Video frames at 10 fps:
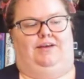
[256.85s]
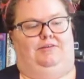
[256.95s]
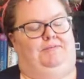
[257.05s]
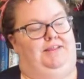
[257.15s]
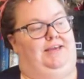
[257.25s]

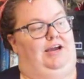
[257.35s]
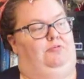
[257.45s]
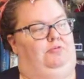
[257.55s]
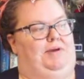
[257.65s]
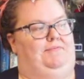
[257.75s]
It's the
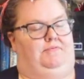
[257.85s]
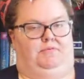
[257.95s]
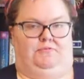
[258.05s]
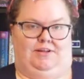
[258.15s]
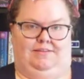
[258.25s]
aftermath of
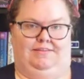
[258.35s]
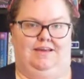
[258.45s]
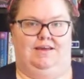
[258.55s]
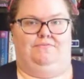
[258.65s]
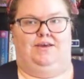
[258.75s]
a friend's
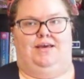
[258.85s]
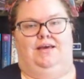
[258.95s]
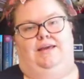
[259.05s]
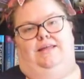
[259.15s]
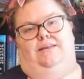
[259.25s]
death,
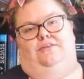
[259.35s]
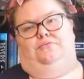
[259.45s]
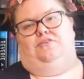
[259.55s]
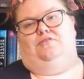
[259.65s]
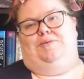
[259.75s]
and it
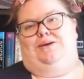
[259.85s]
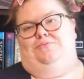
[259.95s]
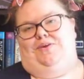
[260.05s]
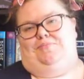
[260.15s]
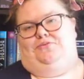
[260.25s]
switches
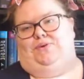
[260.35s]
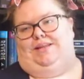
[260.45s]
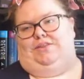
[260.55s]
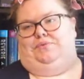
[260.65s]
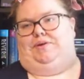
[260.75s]
POV between
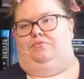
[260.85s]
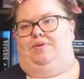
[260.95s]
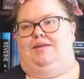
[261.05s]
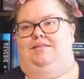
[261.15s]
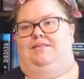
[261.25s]
the three
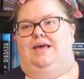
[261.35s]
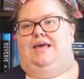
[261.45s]
friends